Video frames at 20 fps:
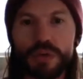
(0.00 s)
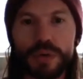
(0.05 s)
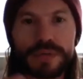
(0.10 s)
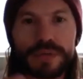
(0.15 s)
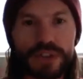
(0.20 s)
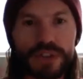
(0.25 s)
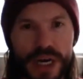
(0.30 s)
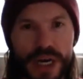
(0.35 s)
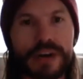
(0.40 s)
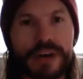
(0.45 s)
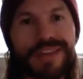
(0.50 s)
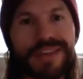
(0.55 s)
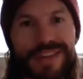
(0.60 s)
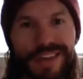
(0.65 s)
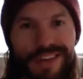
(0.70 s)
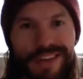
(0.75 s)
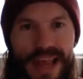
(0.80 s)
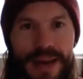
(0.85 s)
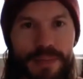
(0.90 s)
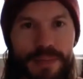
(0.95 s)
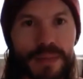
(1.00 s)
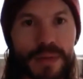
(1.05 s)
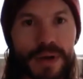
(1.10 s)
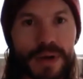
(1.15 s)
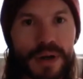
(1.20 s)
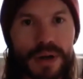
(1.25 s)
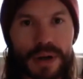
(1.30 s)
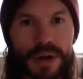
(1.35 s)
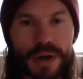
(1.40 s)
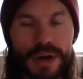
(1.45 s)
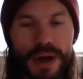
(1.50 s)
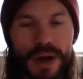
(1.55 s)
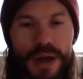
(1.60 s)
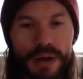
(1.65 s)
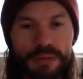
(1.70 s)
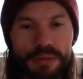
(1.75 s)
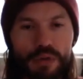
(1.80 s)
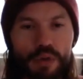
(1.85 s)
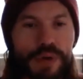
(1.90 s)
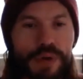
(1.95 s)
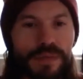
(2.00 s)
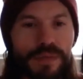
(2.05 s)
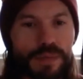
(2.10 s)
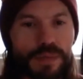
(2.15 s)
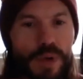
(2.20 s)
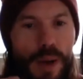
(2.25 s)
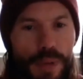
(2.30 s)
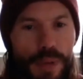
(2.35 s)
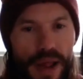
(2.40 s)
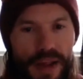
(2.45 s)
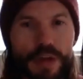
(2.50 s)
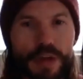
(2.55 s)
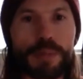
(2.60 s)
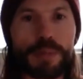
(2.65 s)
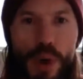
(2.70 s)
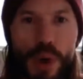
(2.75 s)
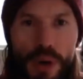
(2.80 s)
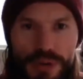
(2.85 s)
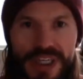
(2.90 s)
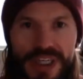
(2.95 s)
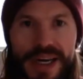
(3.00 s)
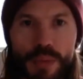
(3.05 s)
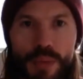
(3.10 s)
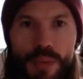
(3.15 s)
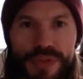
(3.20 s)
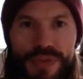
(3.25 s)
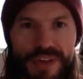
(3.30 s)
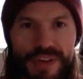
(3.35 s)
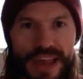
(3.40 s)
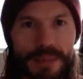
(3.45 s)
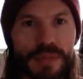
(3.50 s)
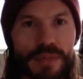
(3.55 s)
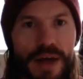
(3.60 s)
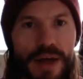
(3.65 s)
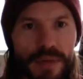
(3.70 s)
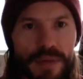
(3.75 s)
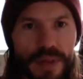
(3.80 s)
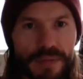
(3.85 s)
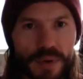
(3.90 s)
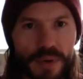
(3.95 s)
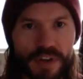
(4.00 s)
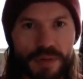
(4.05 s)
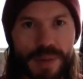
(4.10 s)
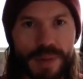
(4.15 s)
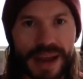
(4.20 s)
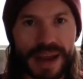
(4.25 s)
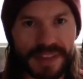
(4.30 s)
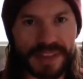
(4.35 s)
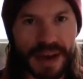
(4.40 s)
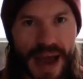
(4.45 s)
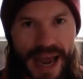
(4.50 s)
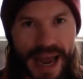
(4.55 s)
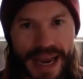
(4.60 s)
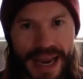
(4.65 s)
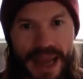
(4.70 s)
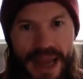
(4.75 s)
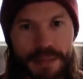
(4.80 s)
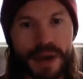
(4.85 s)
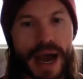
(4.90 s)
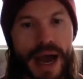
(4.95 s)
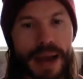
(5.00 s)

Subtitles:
sort of shares the same sort of is approaching it with the same level of respect that I am.